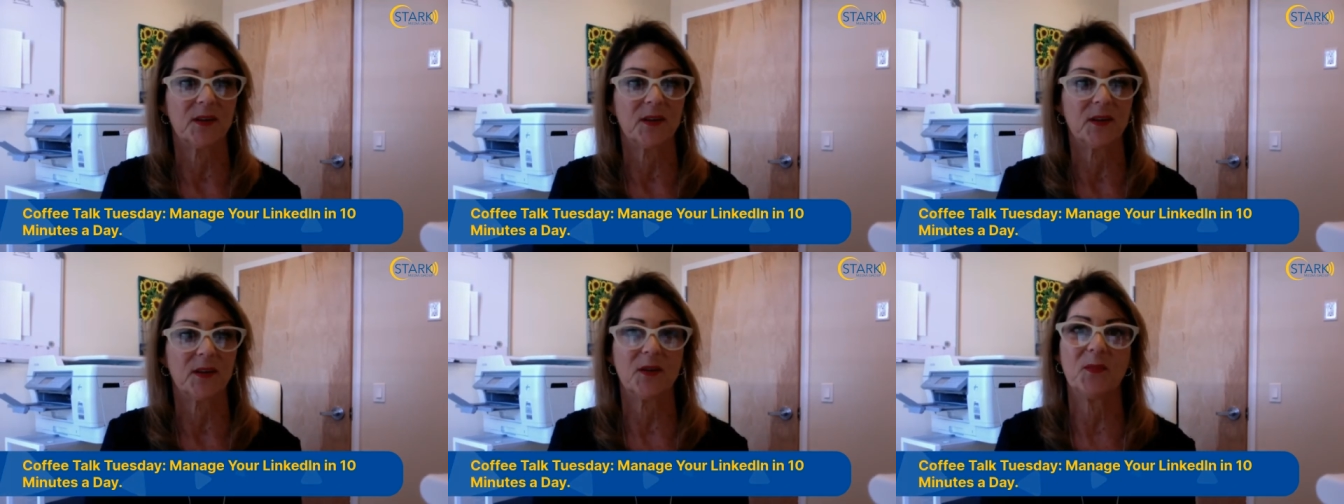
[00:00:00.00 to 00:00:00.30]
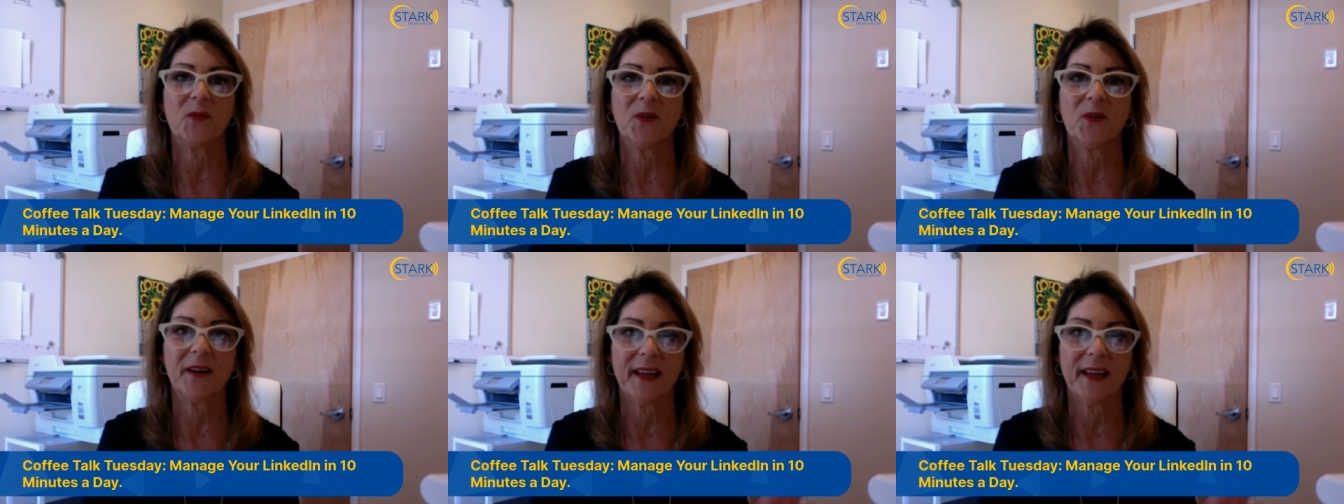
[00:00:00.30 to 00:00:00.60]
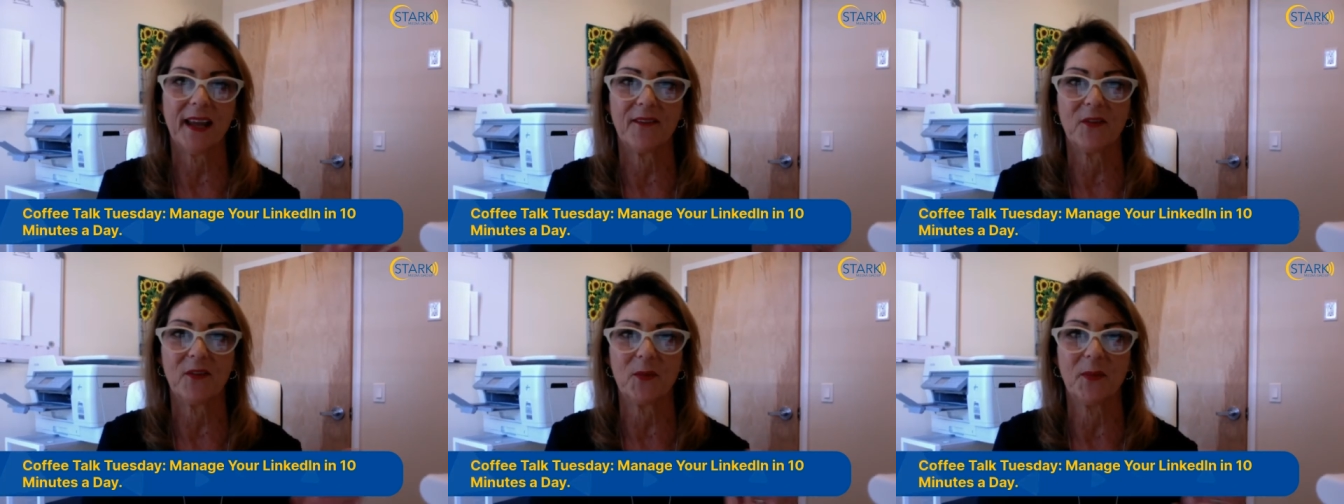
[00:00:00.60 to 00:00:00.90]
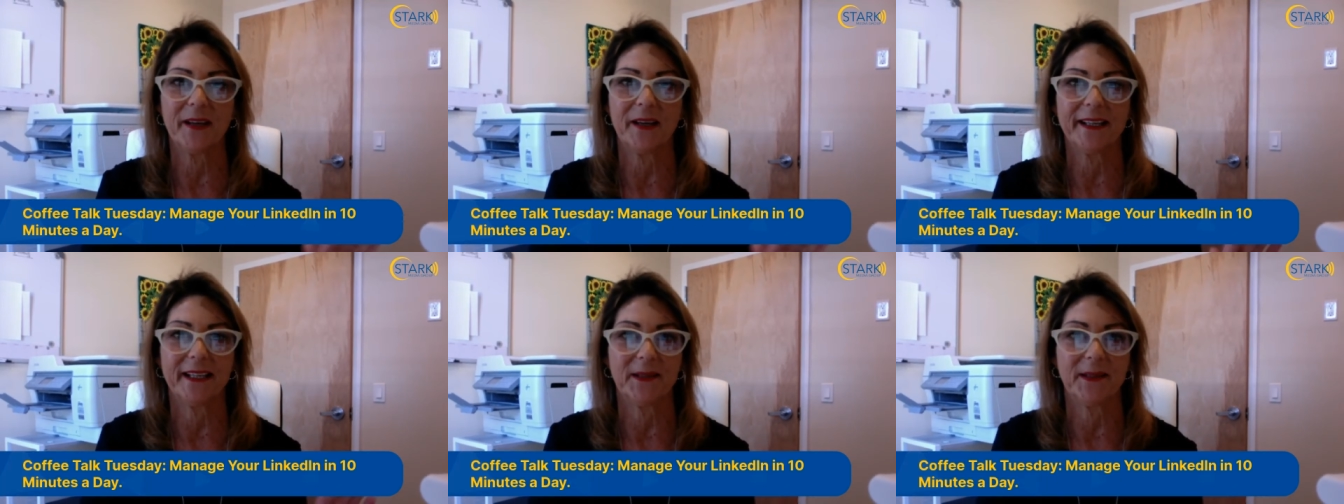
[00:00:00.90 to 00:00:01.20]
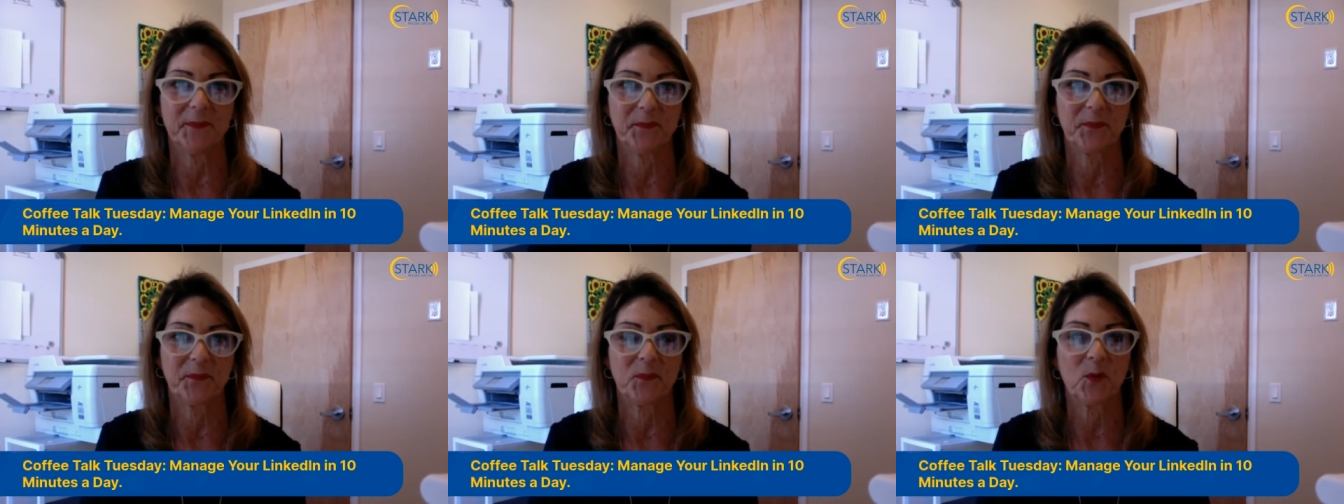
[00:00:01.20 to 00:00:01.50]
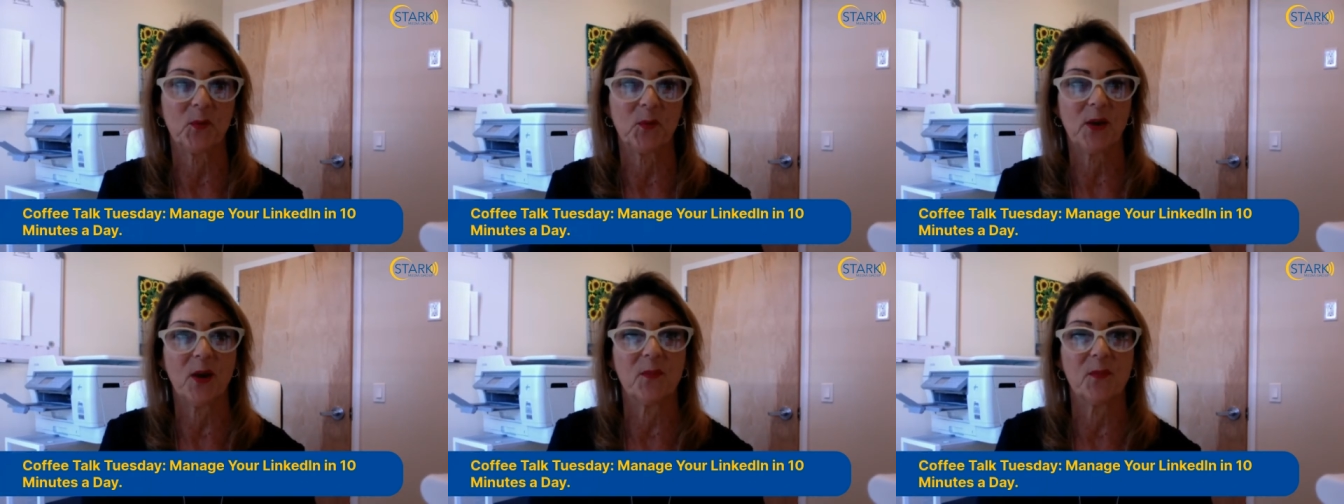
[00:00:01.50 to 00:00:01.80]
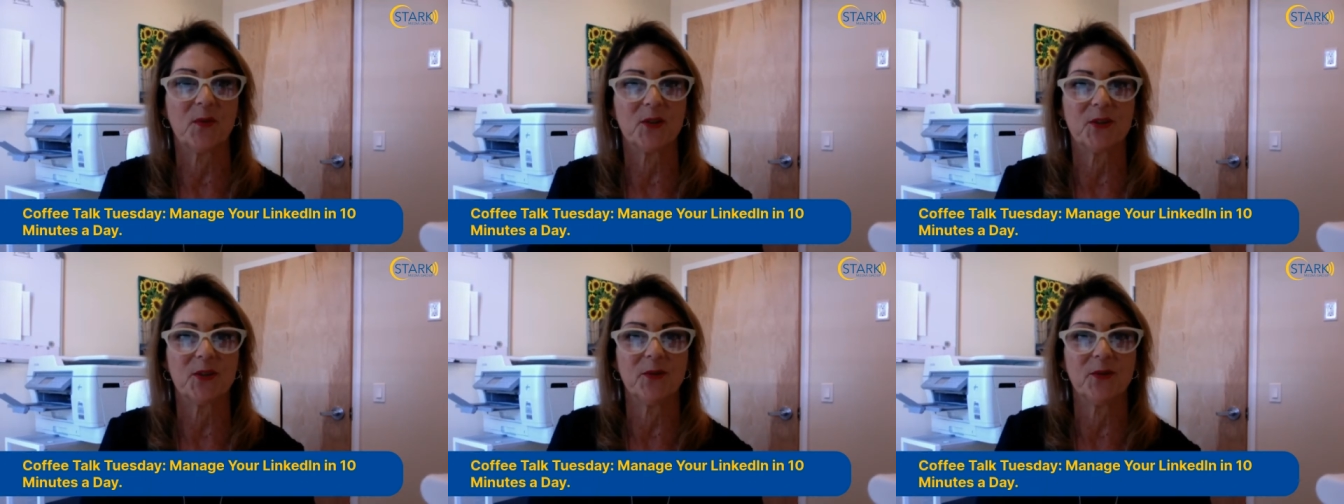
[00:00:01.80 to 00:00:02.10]
Good morning, everybody. We hope
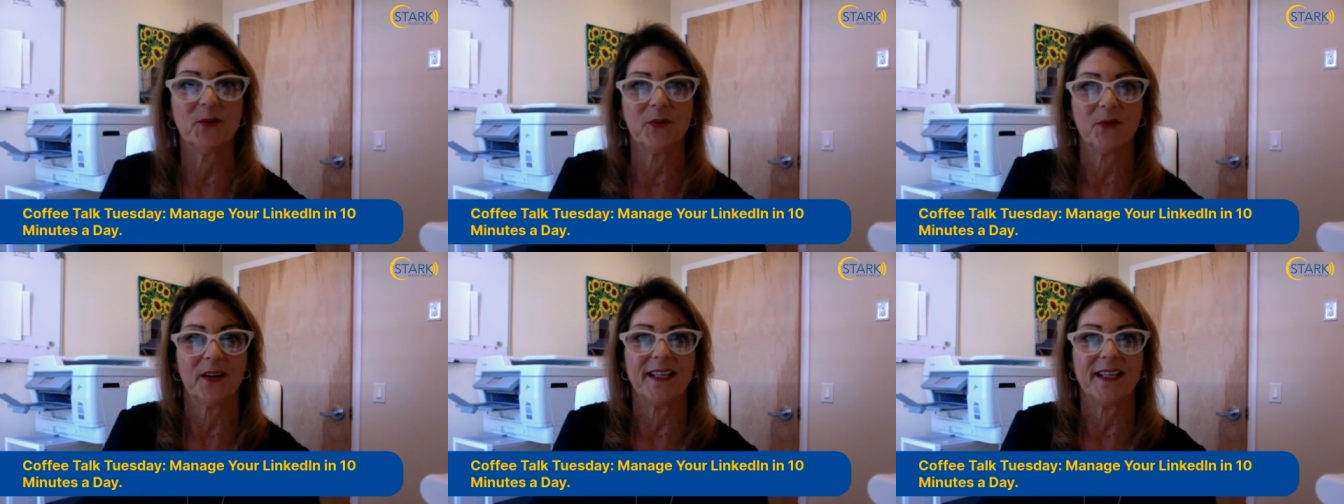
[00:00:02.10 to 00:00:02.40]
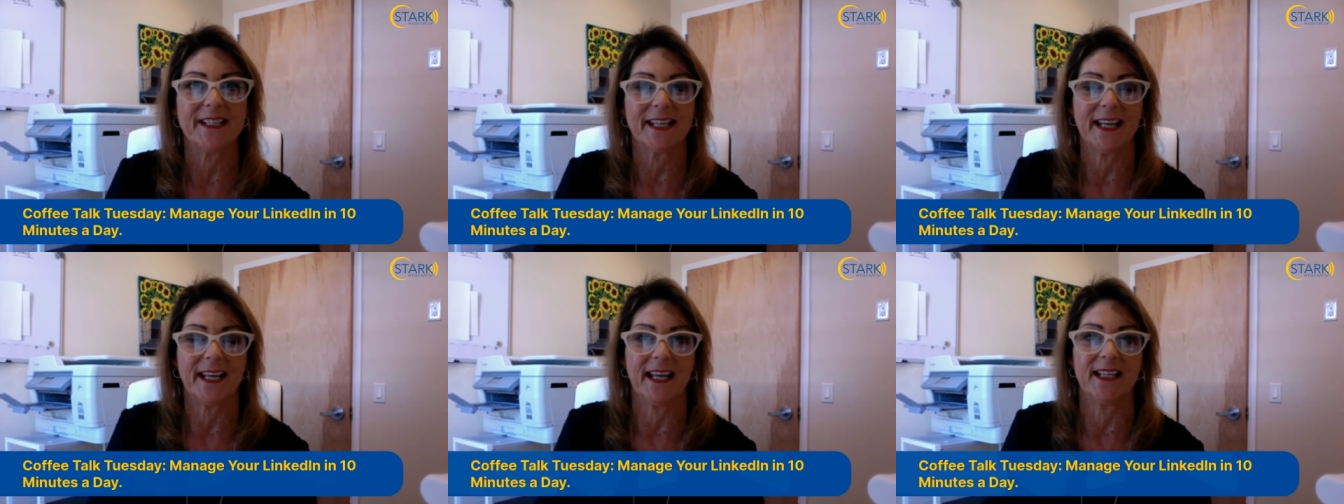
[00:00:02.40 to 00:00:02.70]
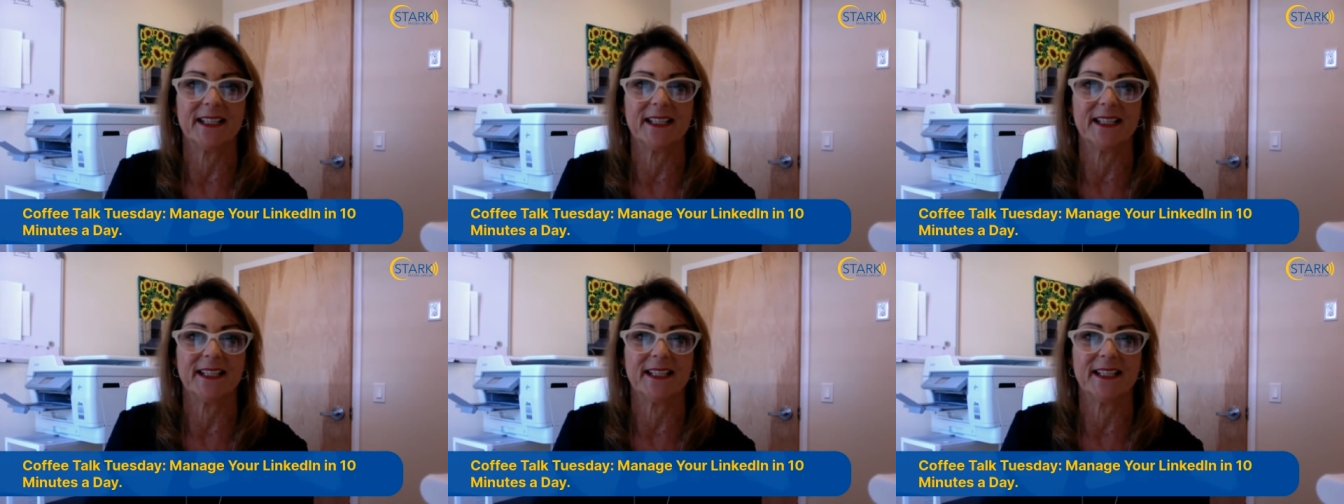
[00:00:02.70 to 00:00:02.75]
you're doing great today.